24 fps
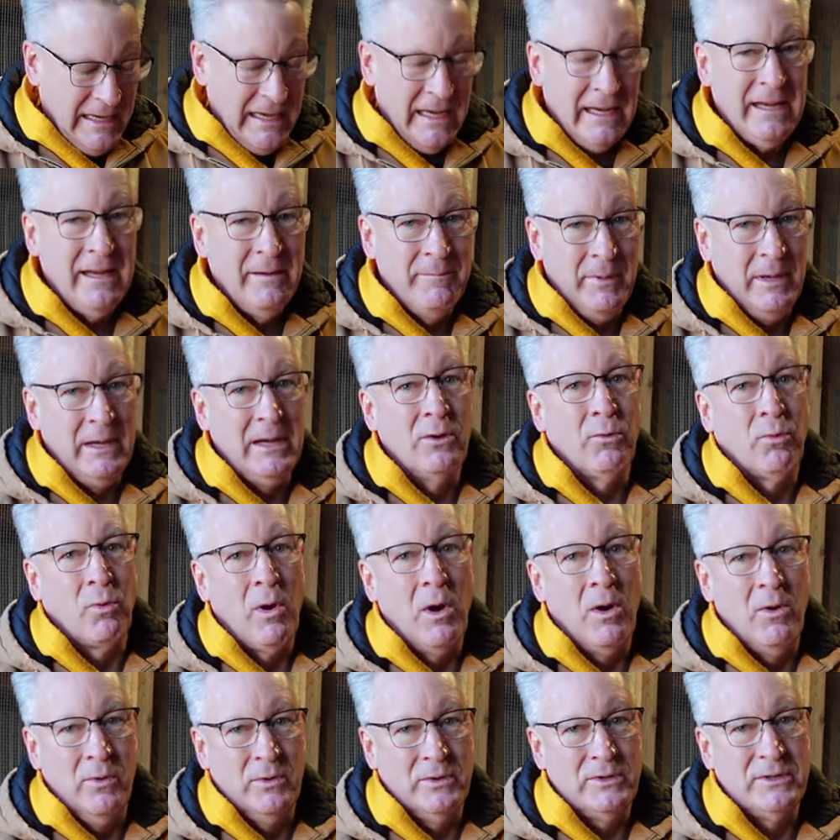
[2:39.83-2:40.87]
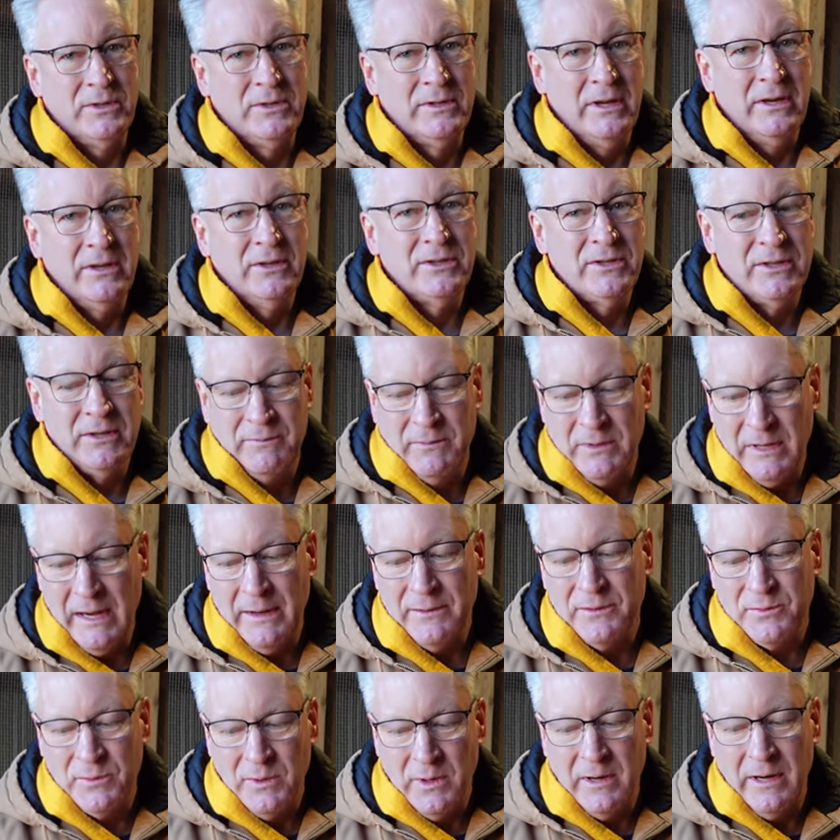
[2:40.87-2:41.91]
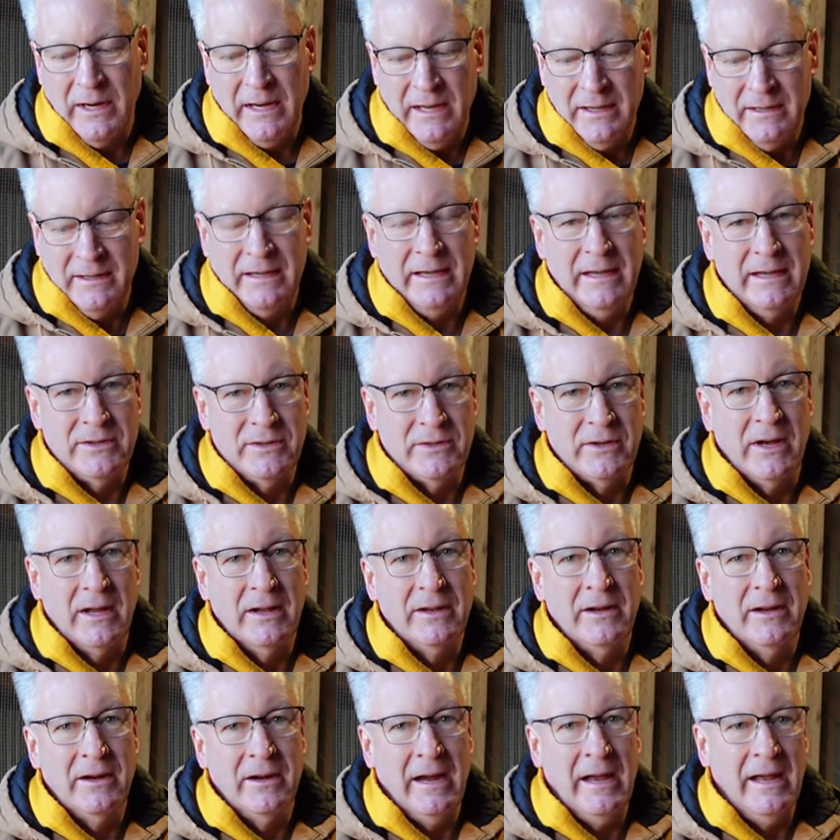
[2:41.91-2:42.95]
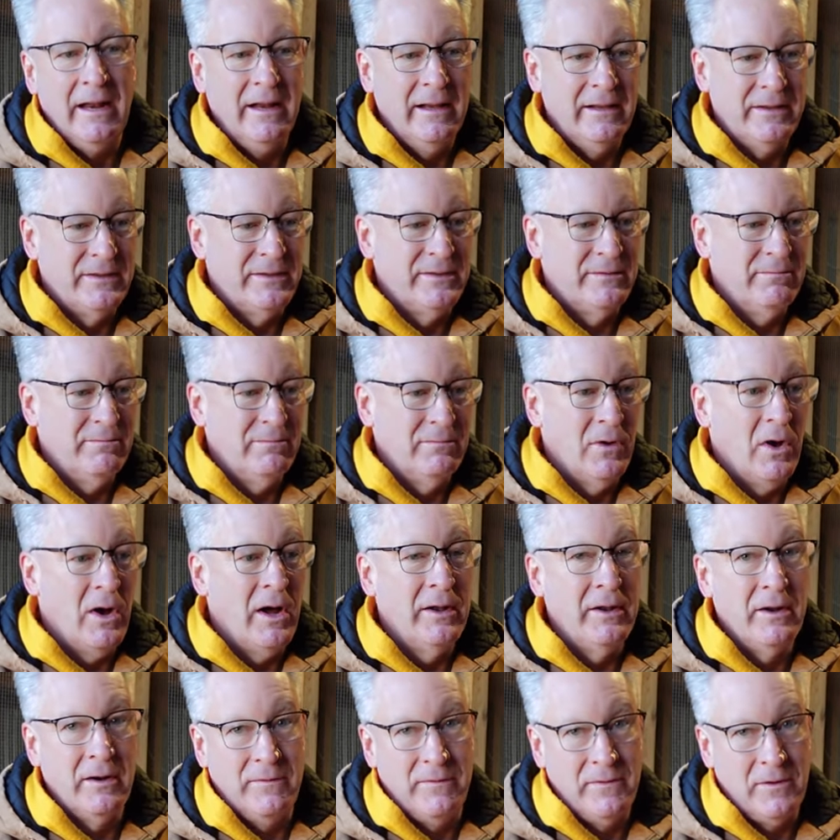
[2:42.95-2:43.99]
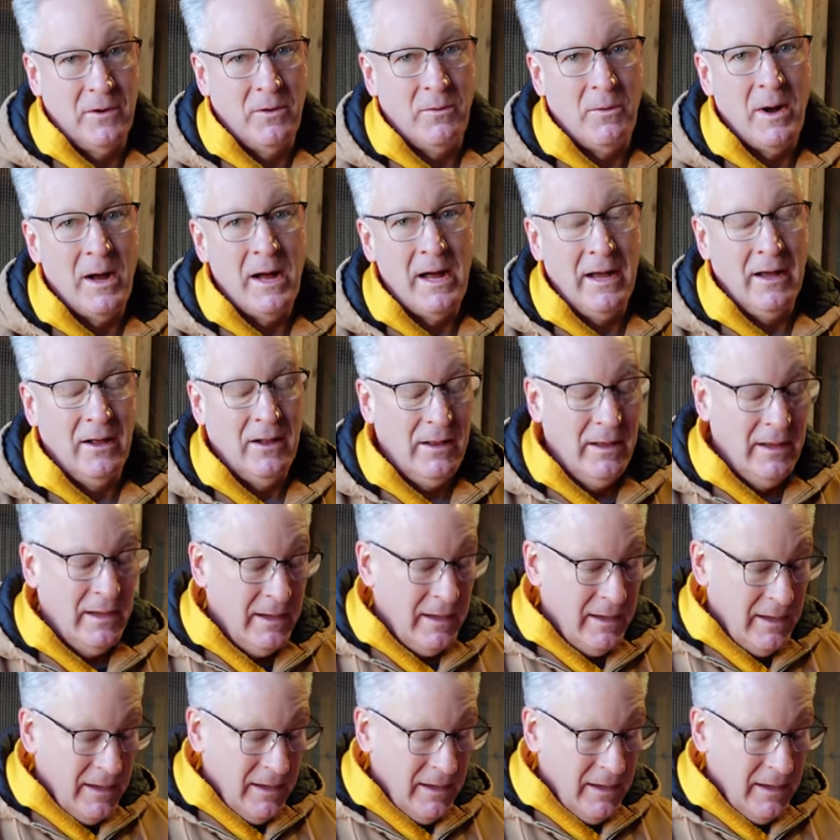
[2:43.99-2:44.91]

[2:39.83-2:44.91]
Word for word: It can be gross. There's sometimes where it gets on there and it's on there for a while.